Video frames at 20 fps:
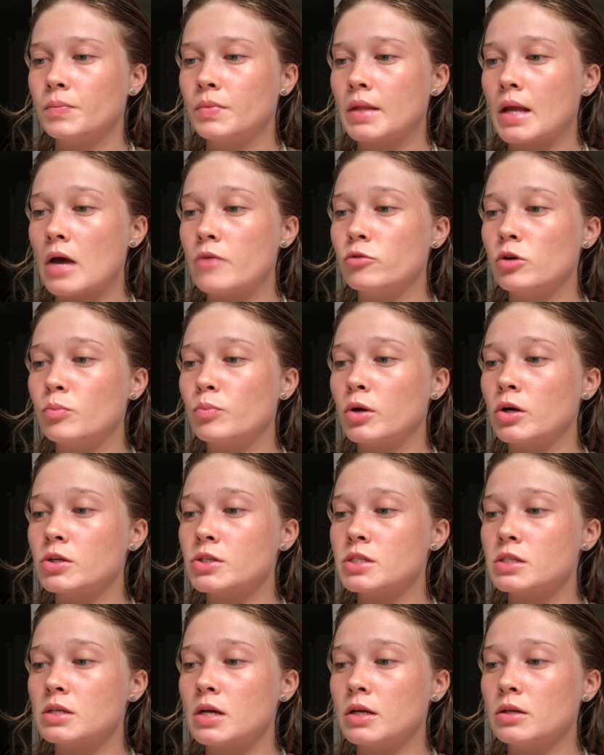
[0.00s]
Every
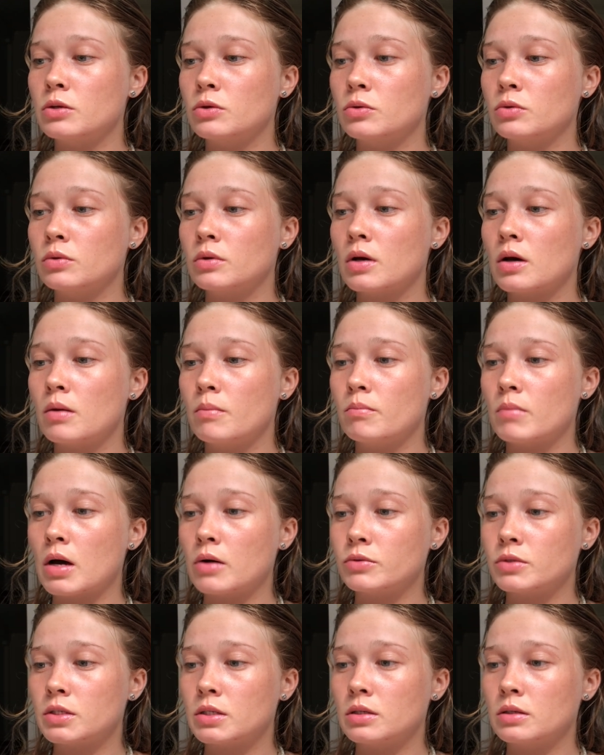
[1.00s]
person I knew, a
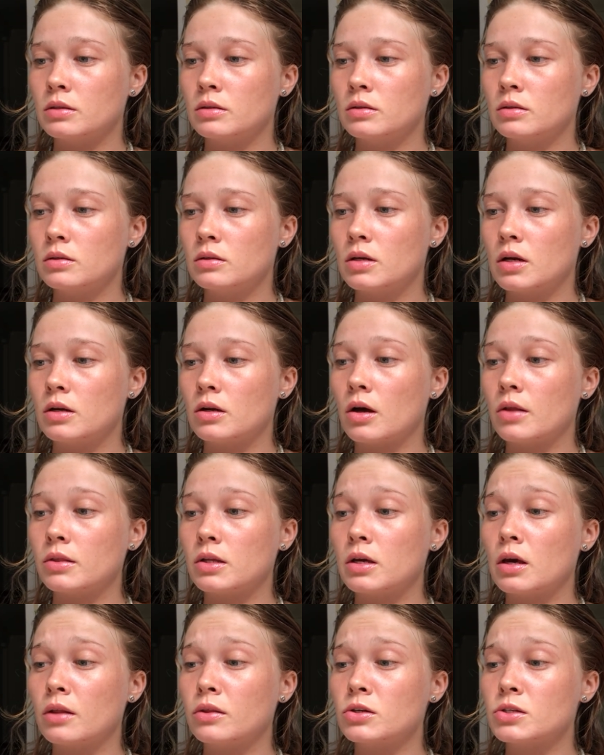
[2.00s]
mountain, and on
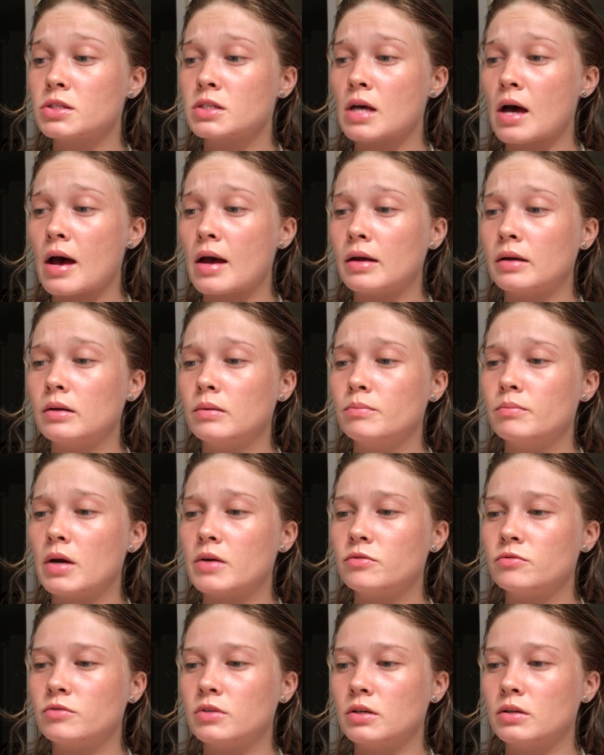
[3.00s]
the other side, my
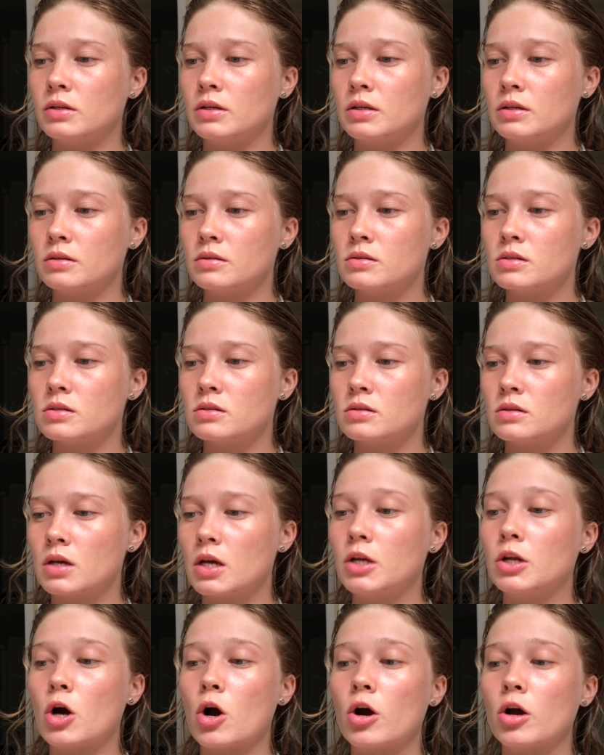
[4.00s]
feelings,
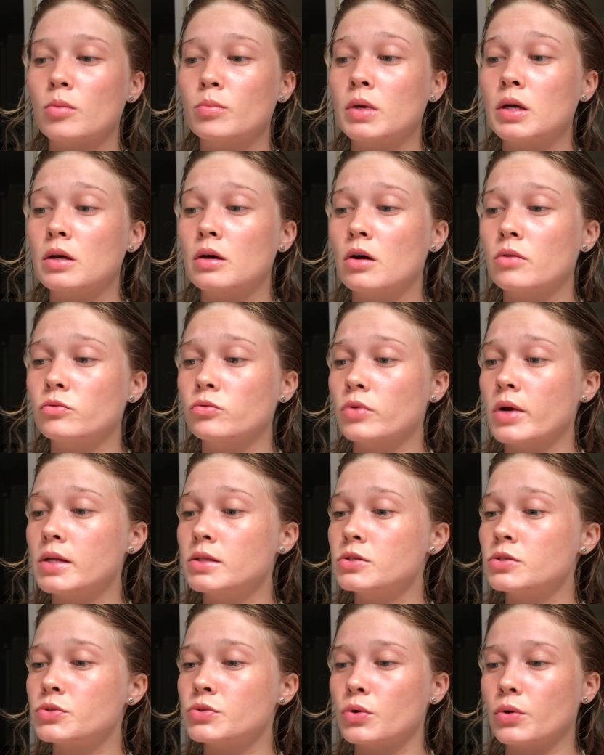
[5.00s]
an army of red
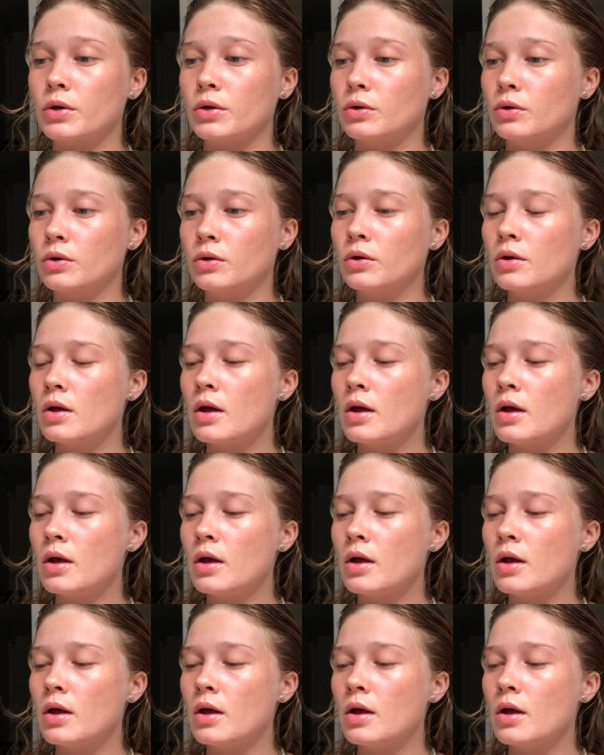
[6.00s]
soil.